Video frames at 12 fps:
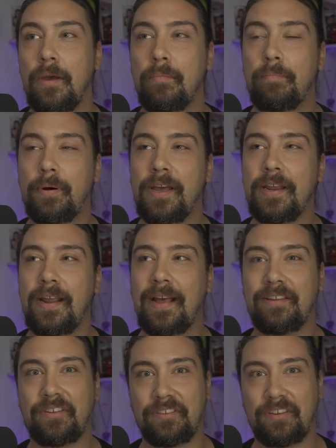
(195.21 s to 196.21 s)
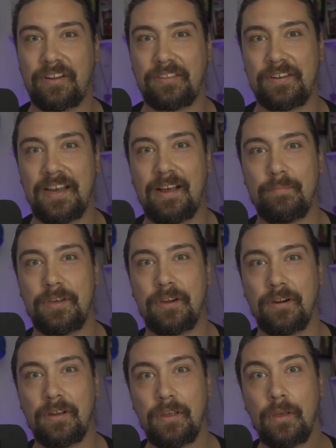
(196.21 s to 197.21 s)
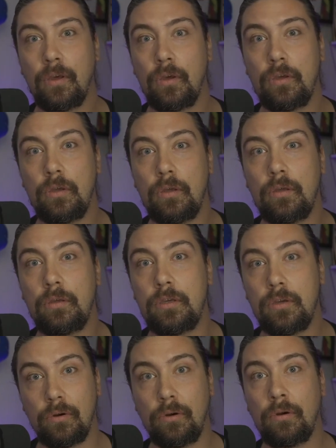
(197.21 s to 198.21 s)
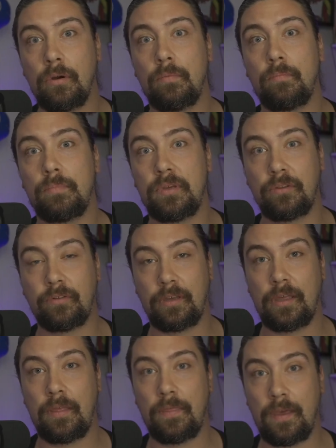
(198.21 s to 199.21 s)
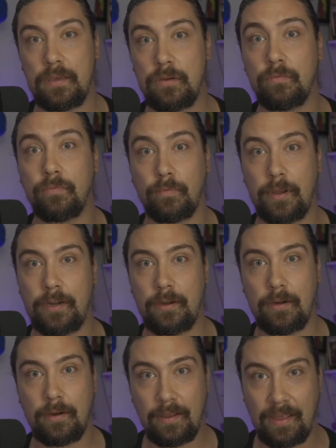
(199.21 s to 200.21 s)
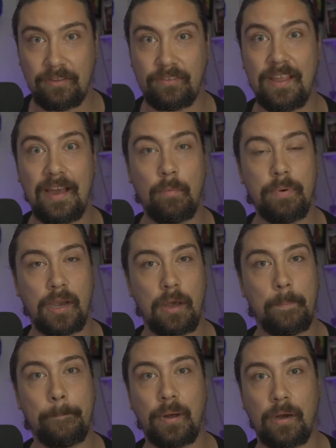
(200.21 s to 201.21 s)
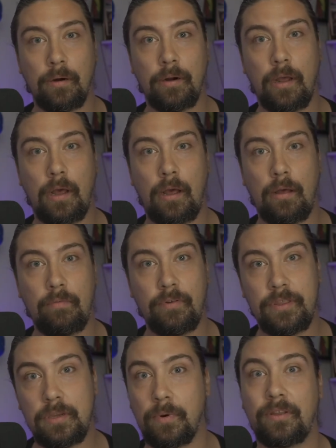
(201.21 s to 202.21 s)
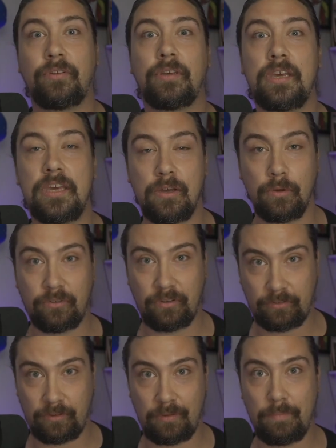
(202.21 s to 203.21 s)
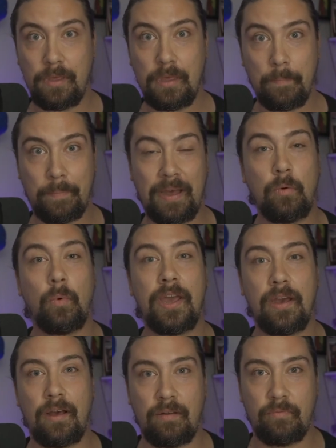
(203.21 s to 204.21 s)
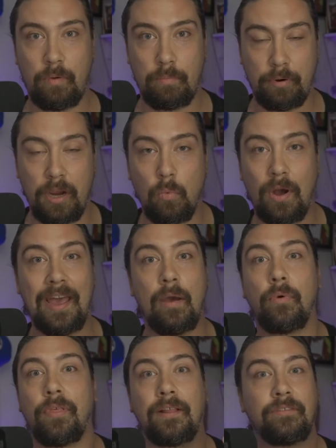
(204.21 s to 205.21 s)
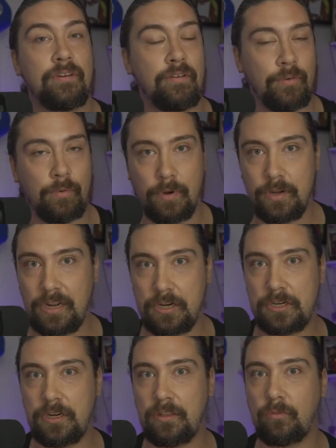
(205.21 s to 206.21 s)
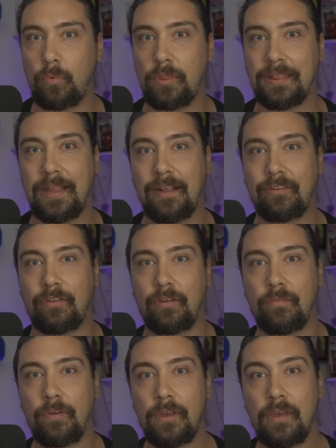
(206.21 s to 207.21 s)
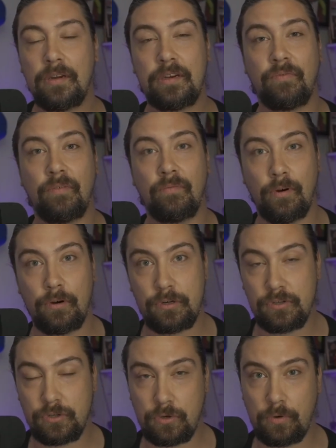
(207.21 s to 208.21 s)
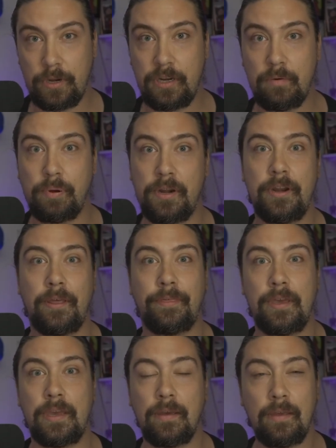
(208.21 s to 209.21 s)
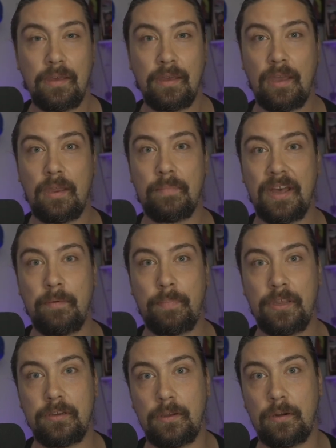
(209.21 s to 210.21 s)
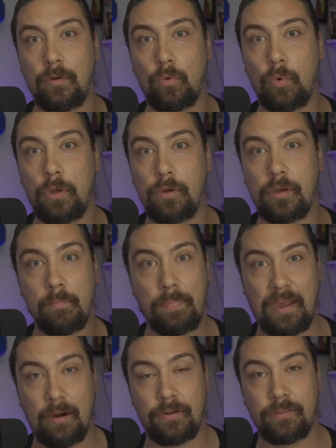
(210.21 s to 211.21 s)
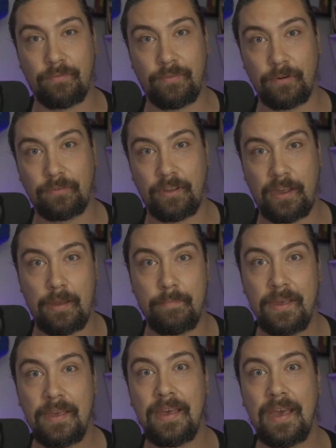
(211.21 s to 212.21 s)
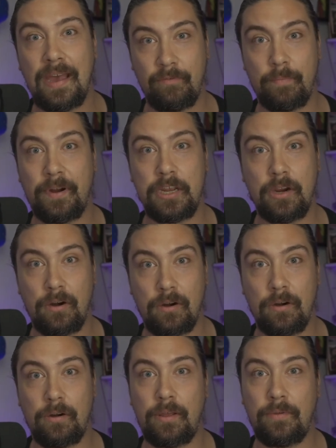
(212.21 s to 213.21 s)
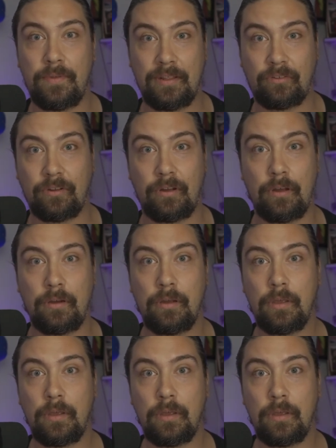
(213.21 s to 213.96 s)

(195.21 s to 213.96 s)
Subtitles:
But as I said at the top here, your music that you've written has now become part of the wrestling ecosystem by way of Bray Wyatt, with lots of different renditions, with lots of different versions created, but nothing, in my opinion, will compare to the first time everybody heard that song